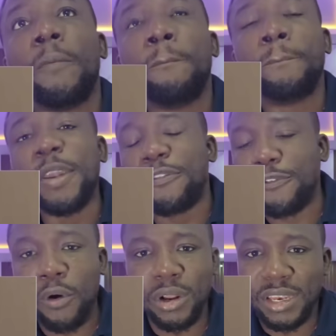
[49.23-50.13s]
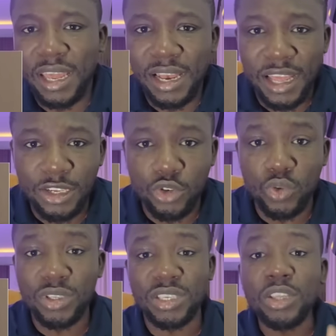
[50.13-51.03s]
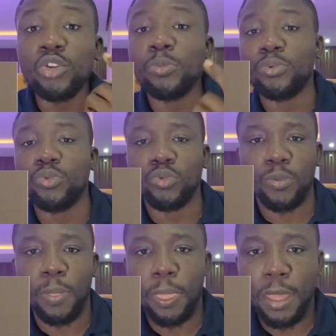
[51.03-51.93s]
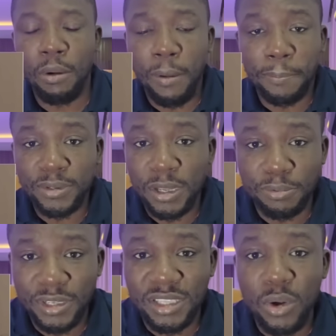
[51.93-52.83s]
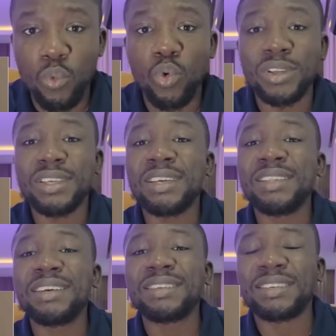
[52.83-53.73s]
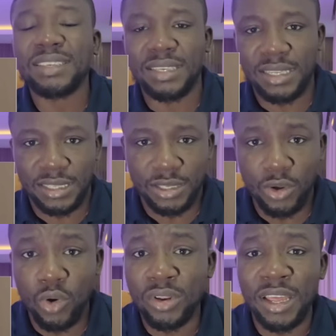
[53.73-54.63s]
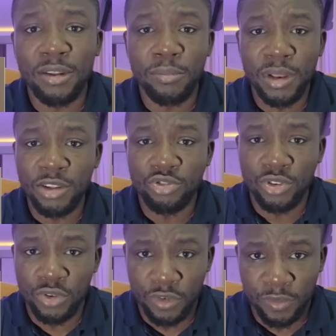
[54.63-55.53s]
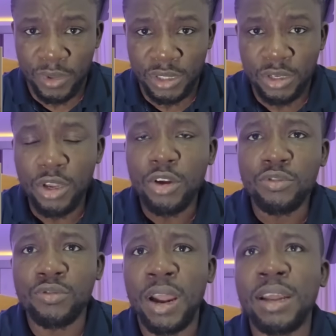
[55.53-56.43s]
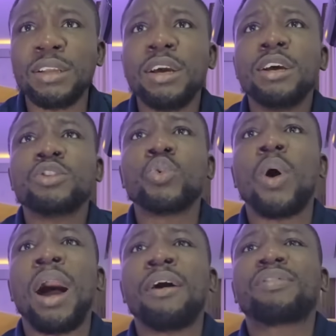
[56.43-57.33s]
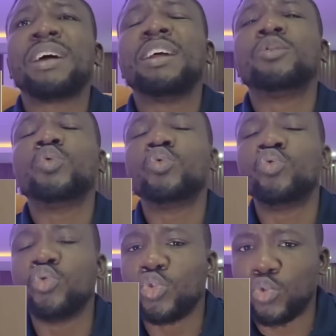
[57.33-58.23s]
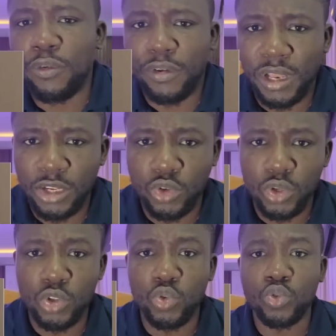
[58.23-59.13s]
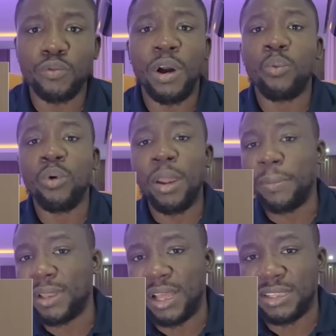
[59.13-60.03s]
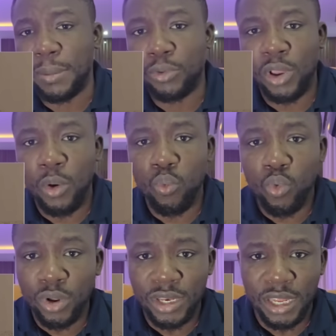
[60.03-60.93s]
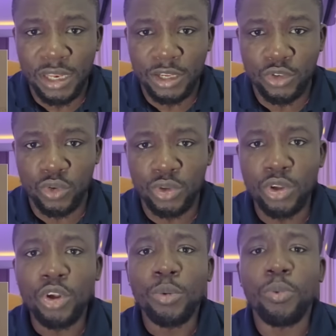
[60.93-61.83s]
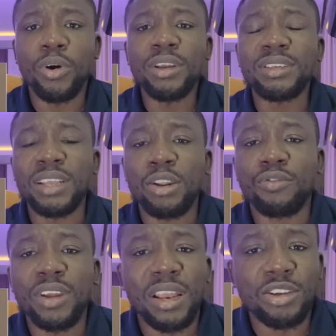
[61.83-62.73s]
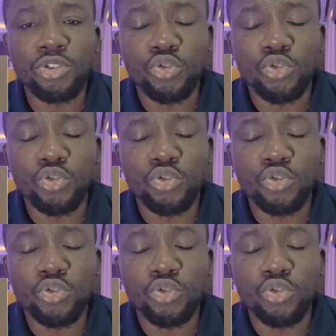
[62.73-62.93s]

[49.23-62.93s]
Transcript: before the election, Tinubu, our present president, was in the Senate under the military government, right? So after the June 12 election, it was overwhelming that Abiola won the election. But instead of the election to